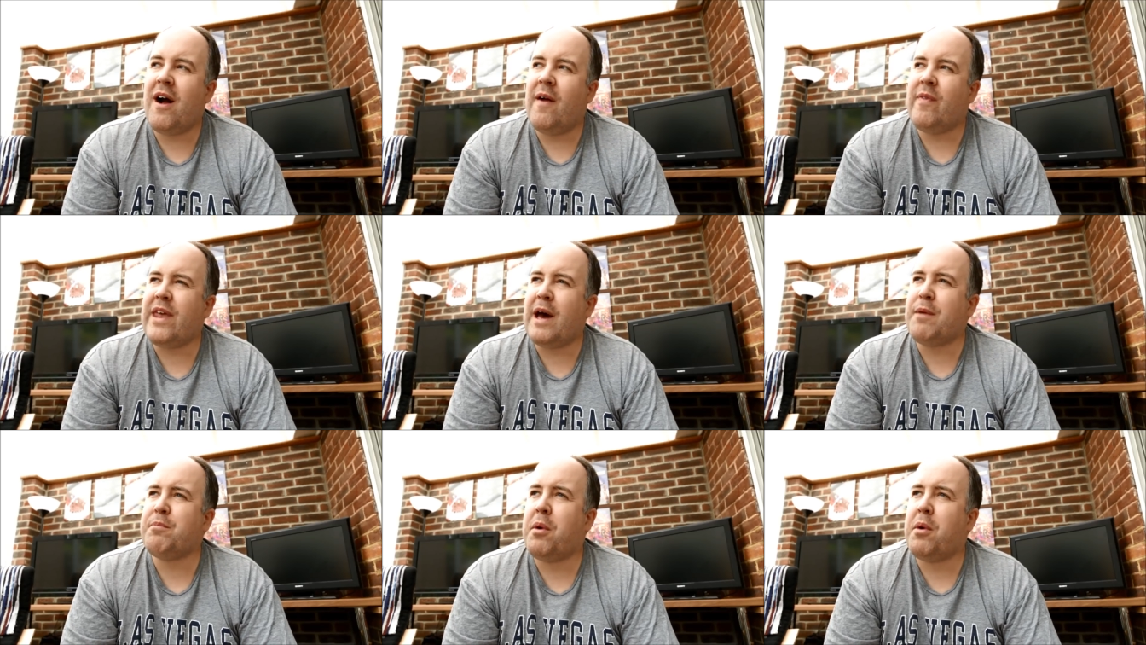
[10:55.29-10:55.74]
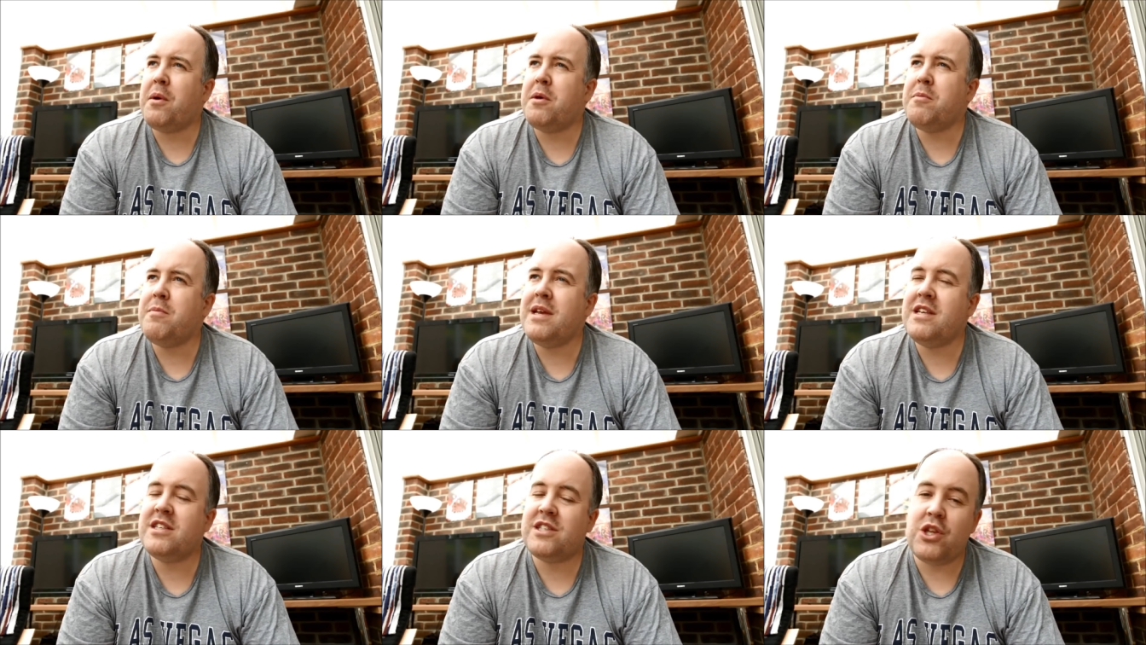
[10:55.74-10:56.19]
And that probably
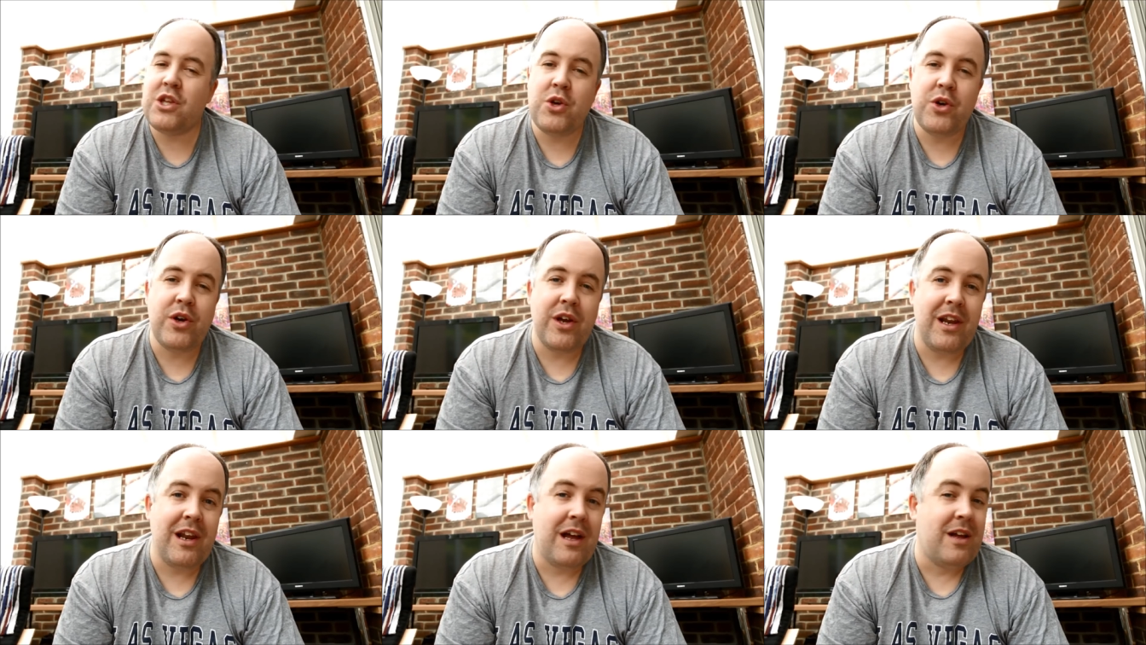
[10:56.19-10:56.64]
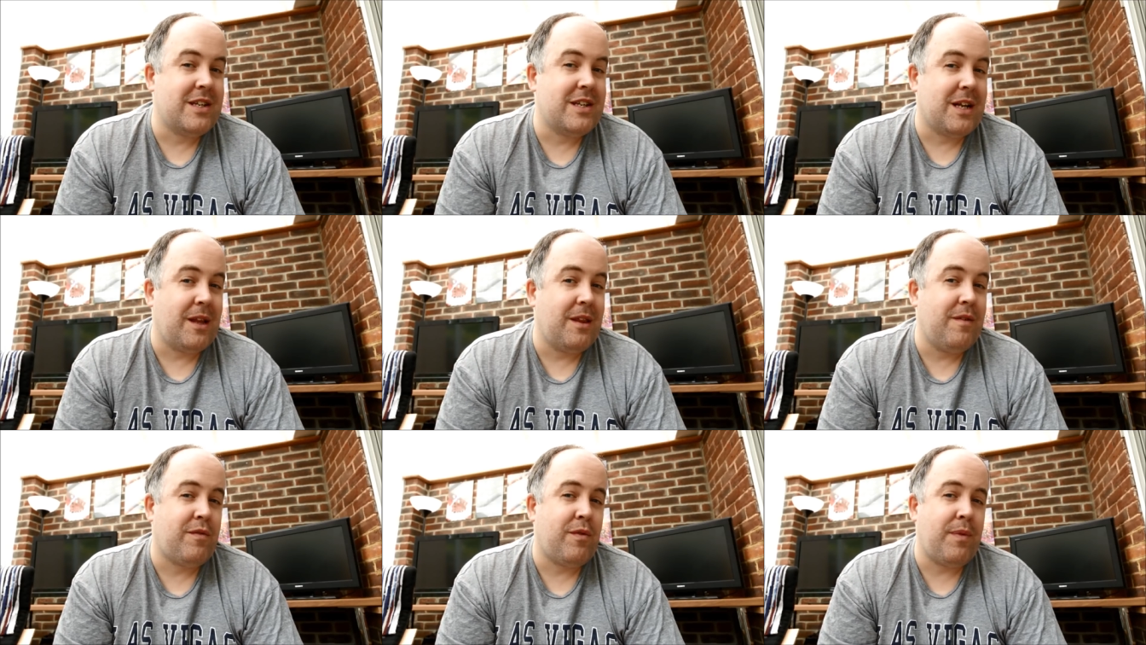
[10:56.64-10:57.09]
means that you can learn
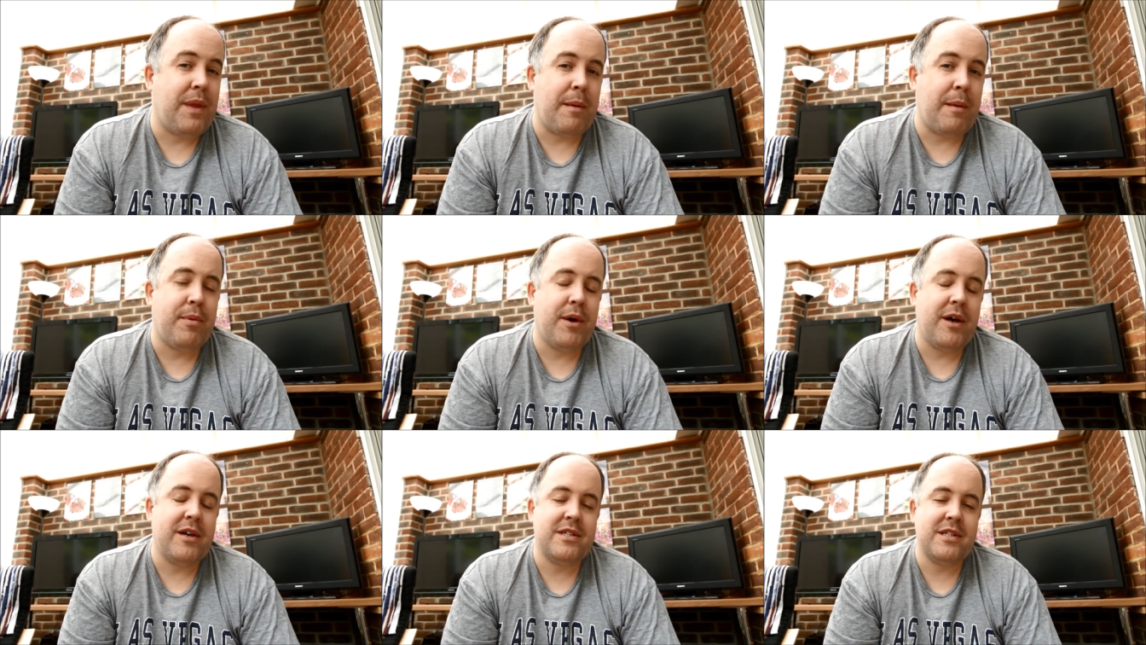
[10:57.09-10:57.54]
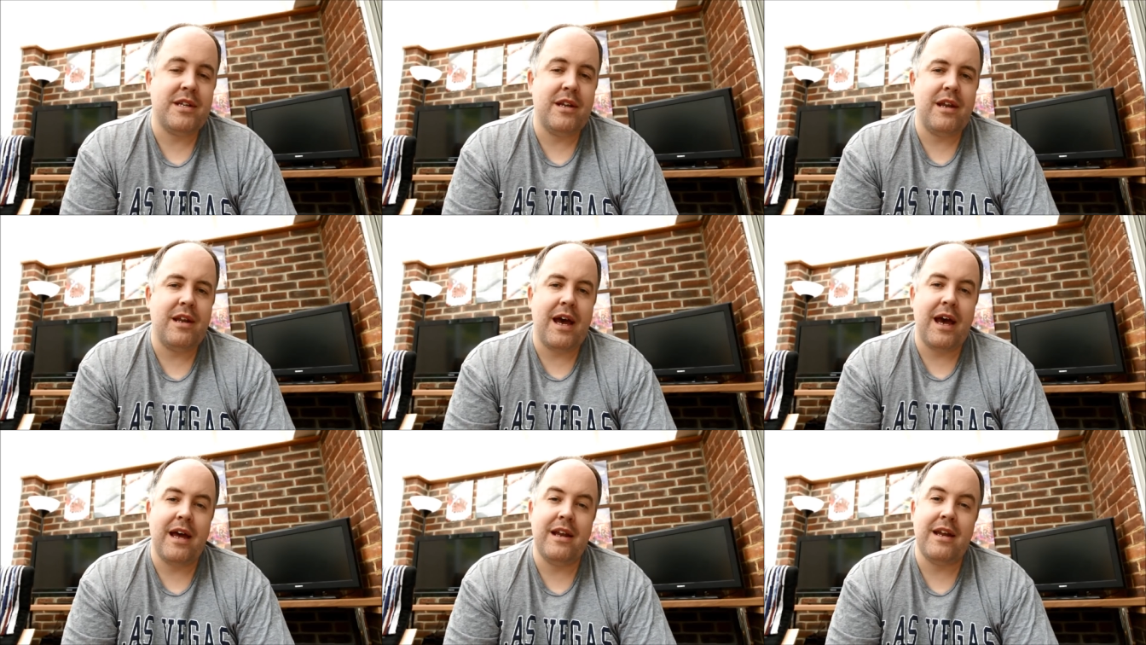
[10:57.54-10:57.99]
something from that person
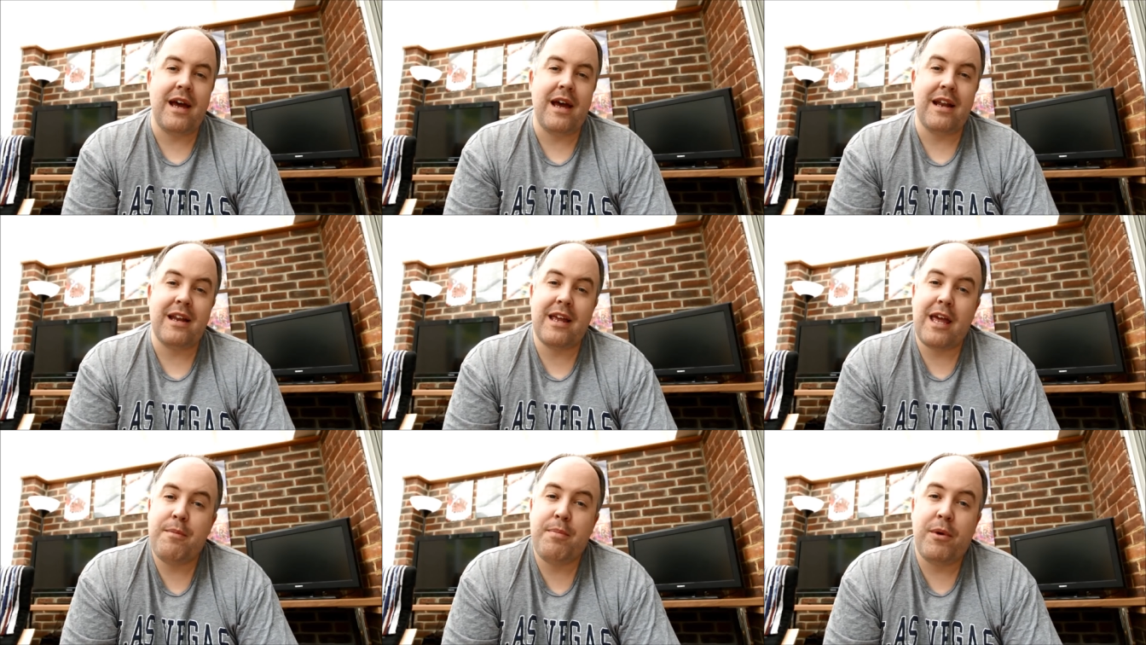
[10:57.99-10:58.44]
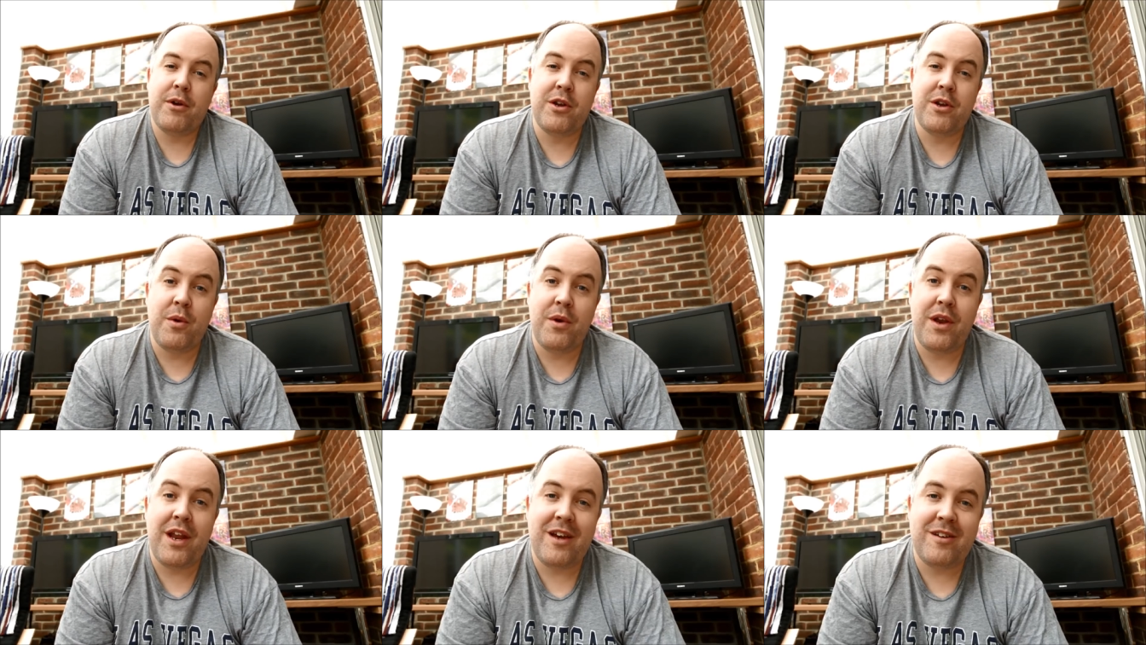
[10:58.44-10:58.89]
and keep on
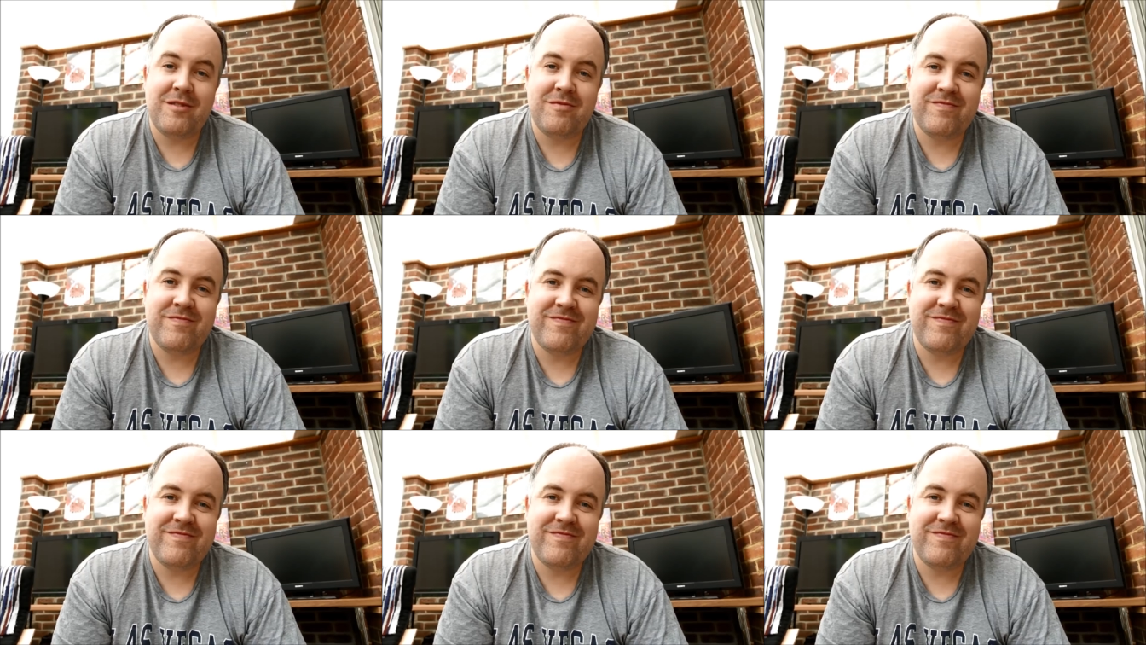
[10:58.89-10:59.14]
doing it.